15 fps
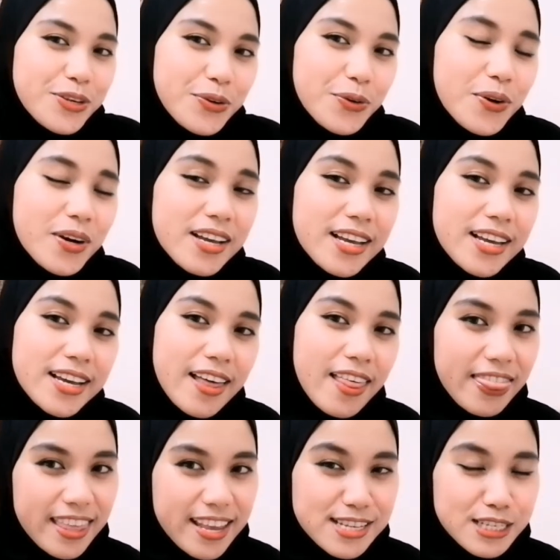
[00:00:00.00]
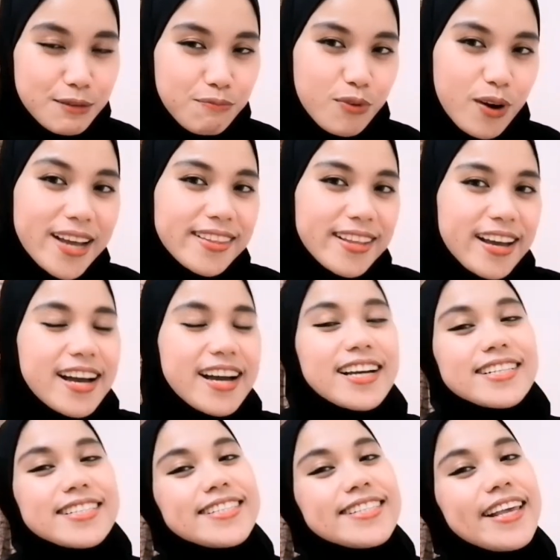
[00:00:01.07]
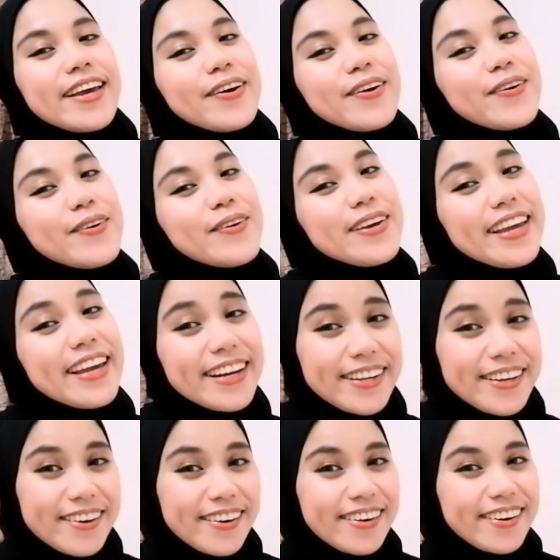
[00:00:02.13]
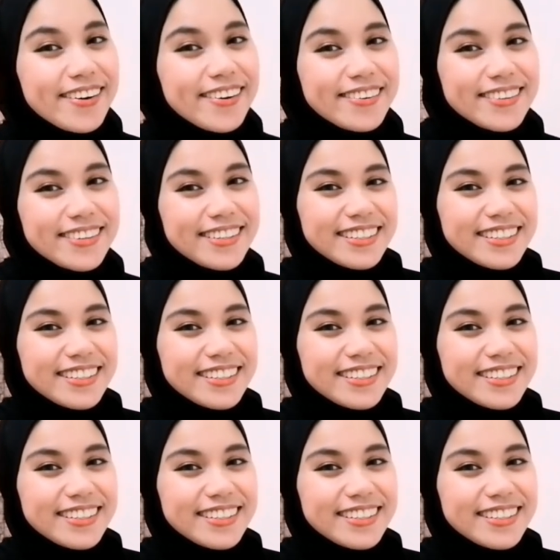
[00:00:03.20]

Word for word: you this product. So here you go.